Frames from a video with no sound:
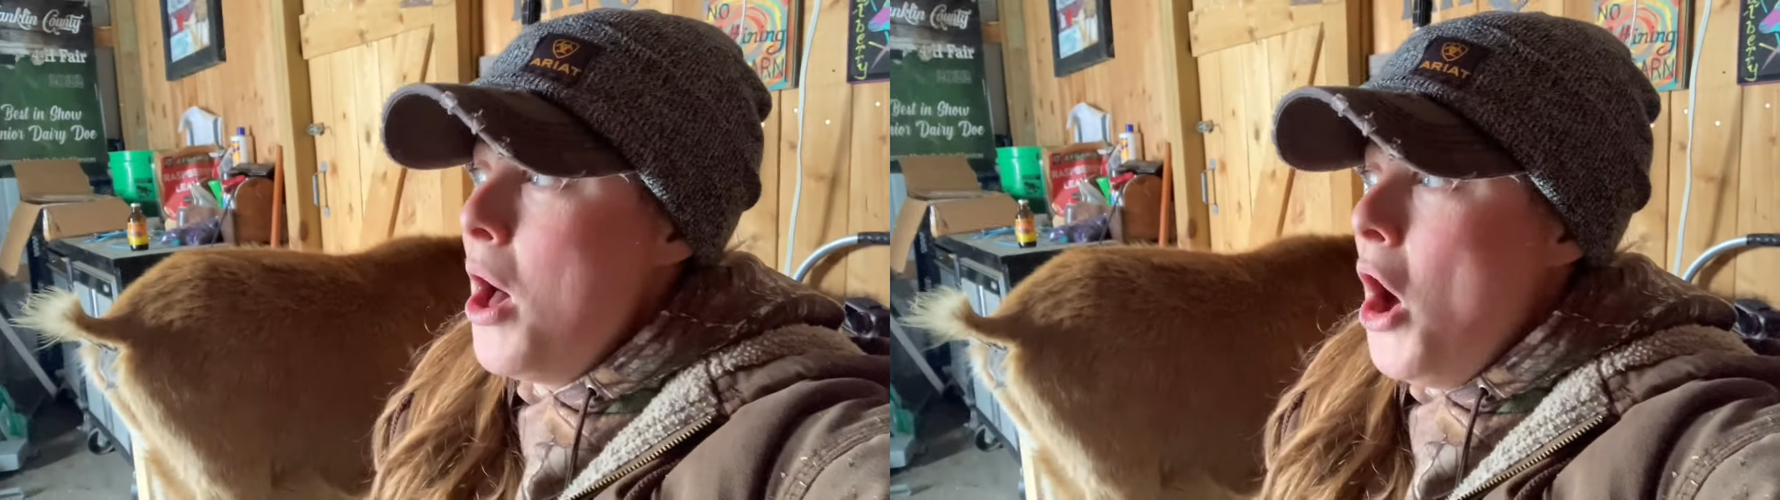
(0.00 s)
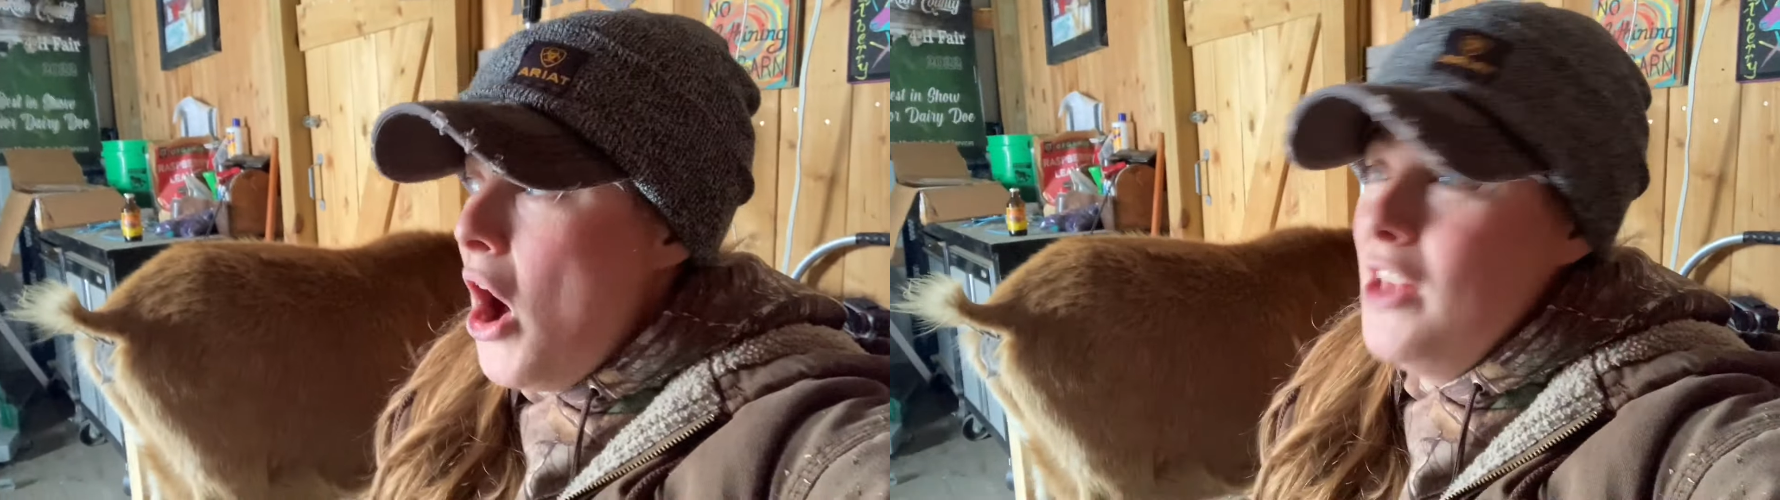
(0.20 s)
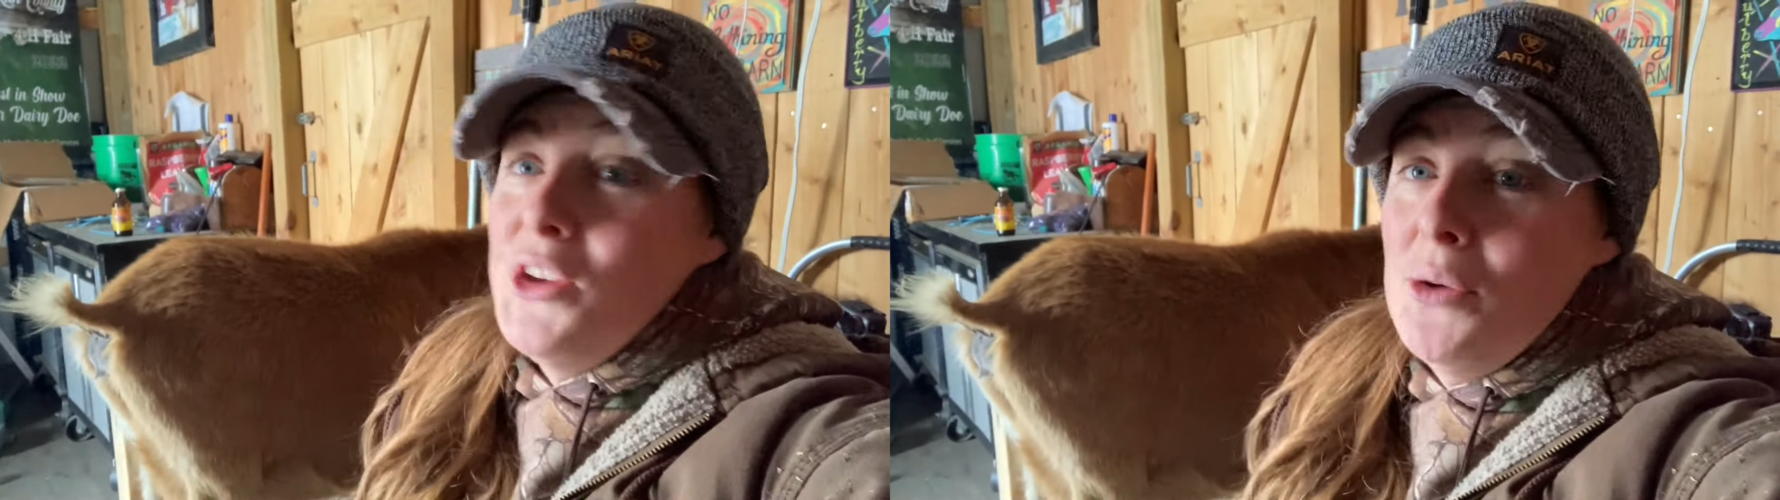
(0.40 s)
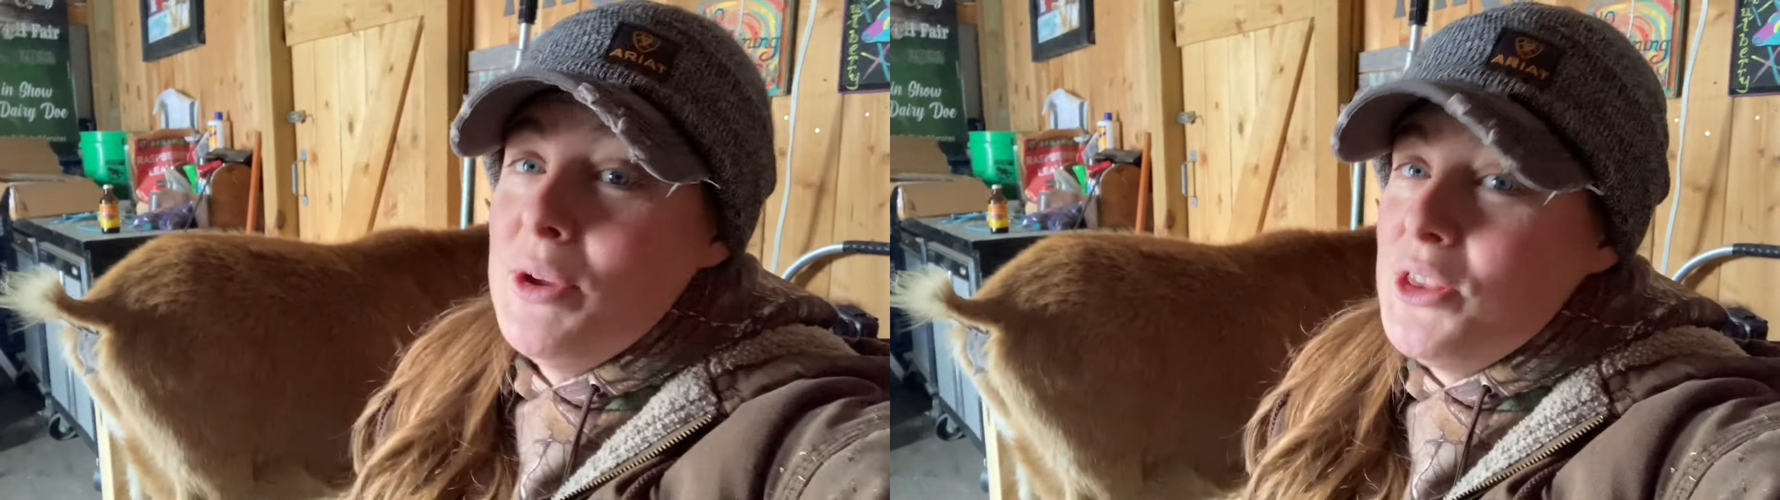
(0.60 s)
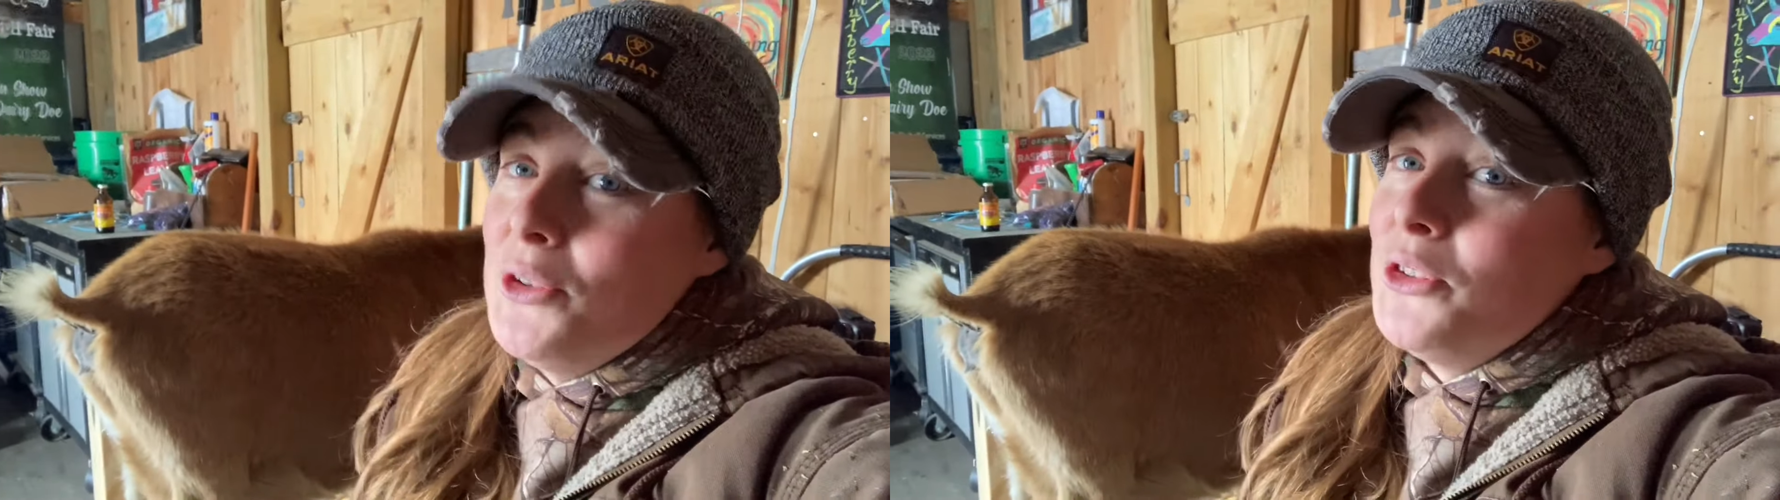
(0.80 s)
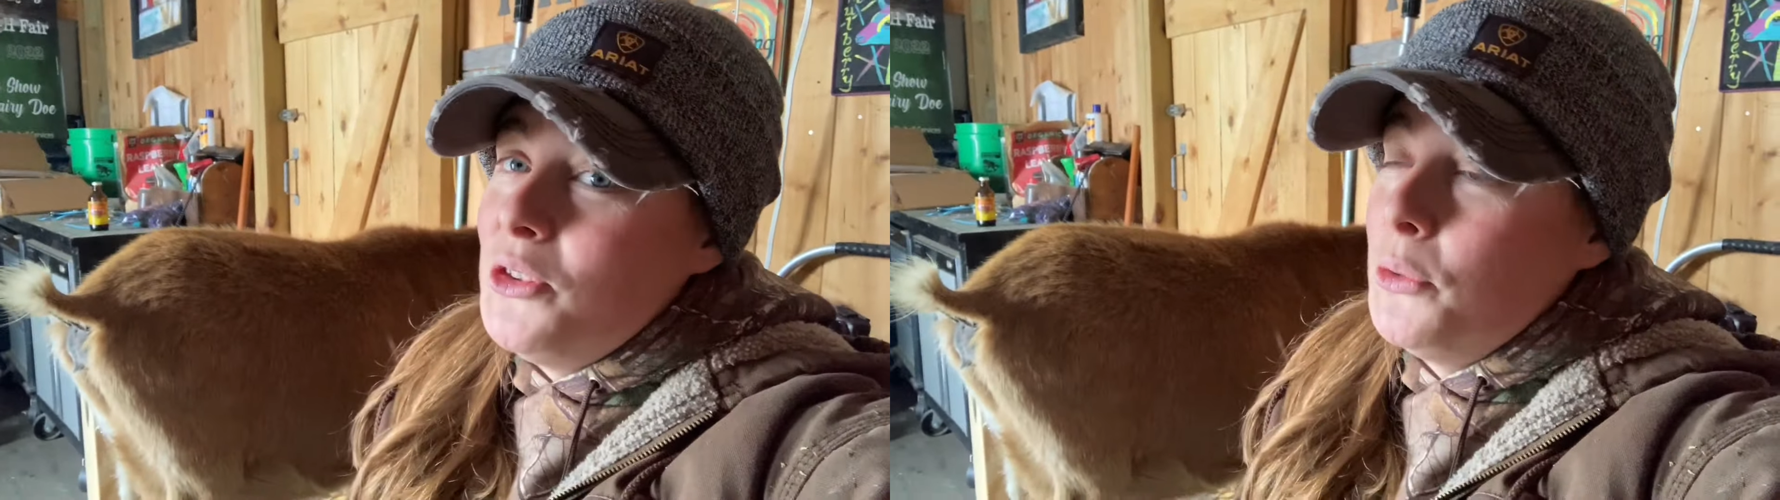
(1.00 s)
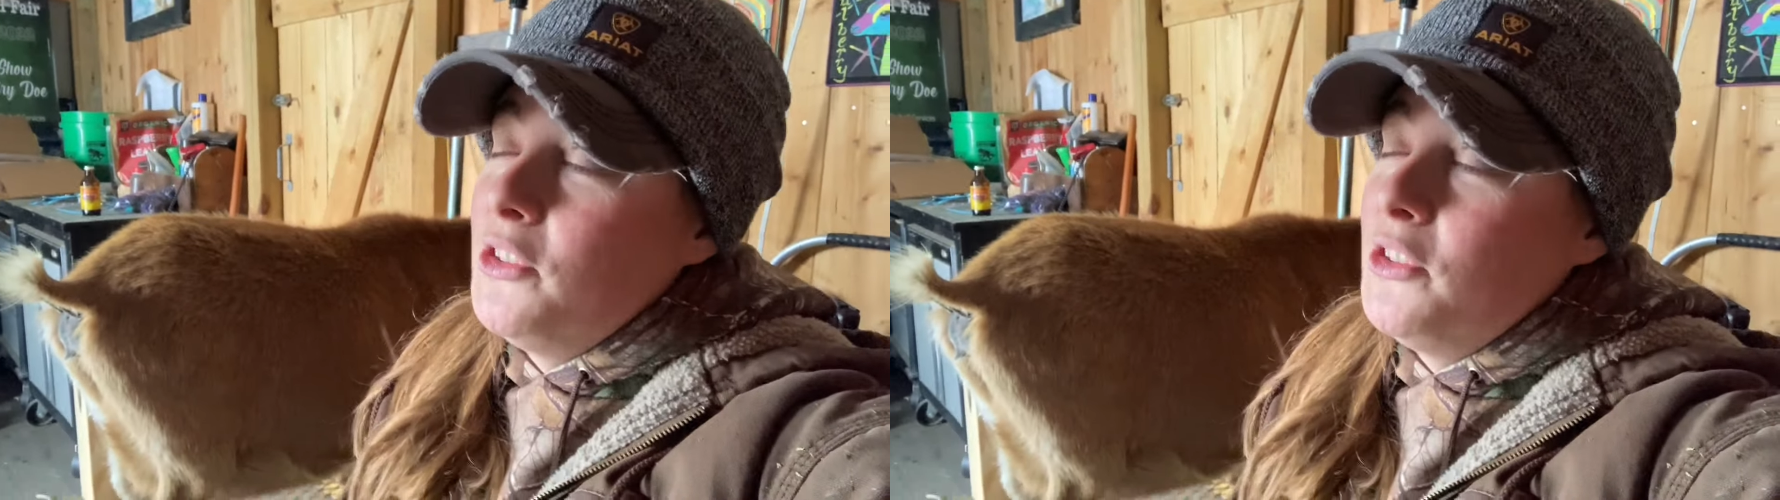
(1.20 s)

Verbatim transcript: odds are with those those